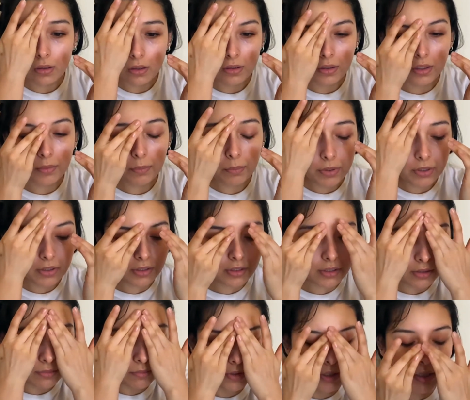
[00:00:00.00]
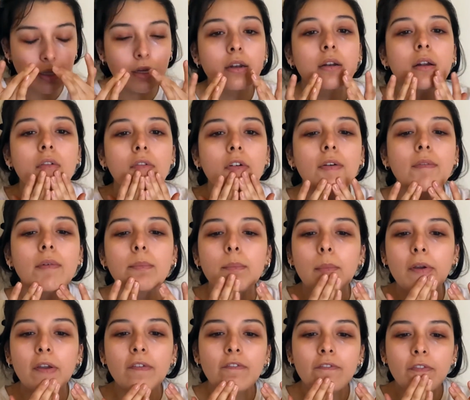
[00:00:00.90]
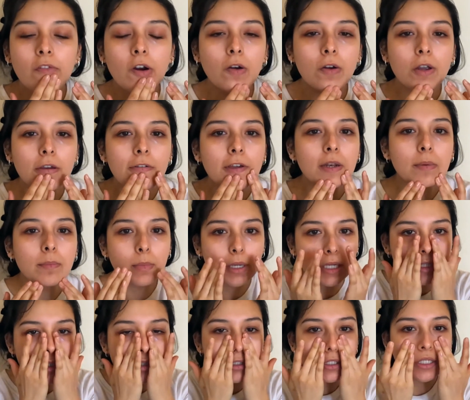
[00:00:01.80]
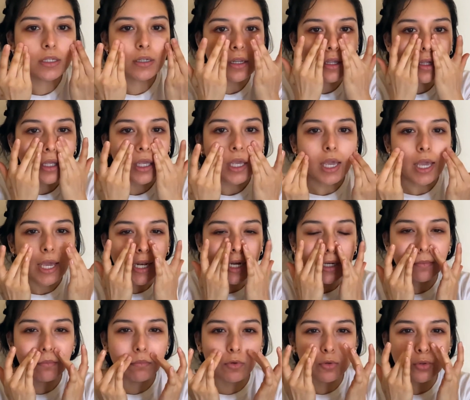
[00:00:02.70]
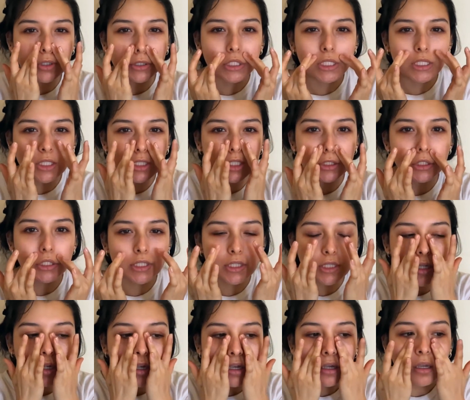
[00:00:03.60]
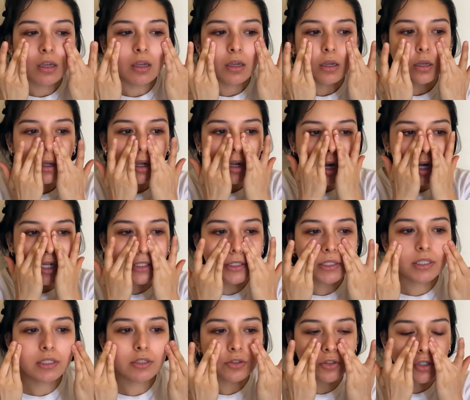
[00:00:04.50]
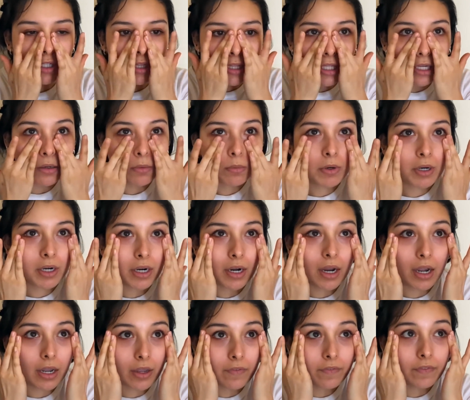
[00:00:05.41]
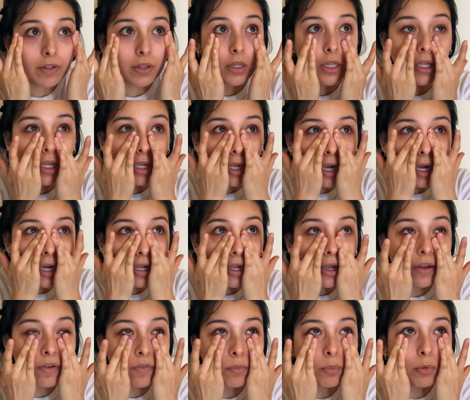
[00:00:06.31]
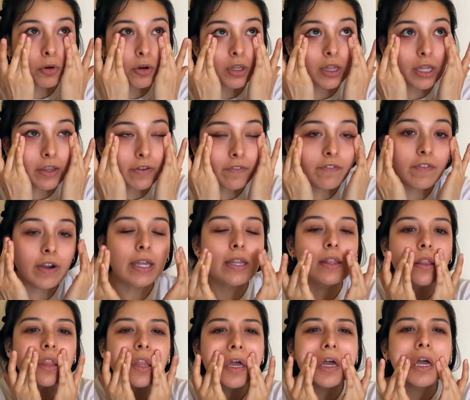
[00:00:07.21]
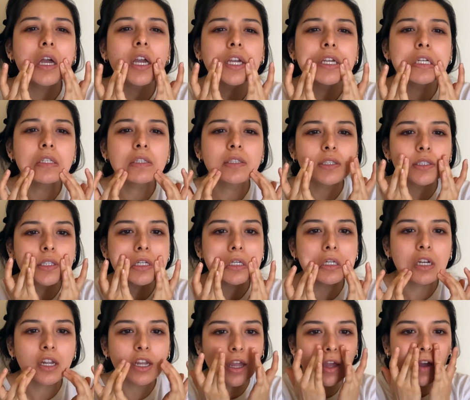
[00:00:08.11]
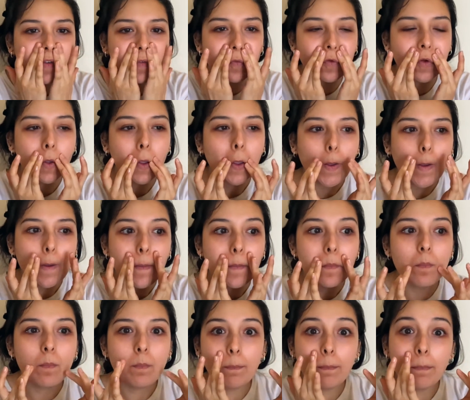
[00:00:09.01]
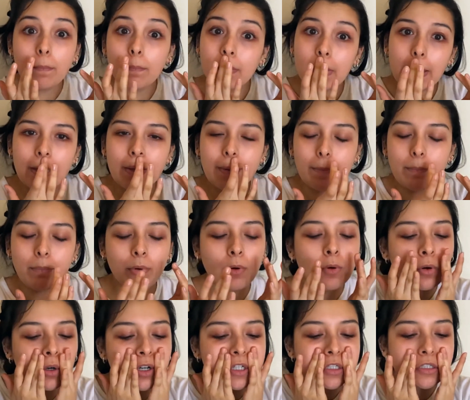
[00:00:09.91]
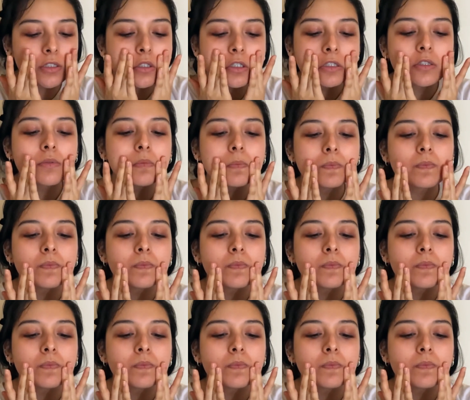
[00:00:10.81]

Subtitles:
And I put some of that on my forehead, my chin, and I mostly just concentrate that where I feel like I have more like fine lines and I have like pores.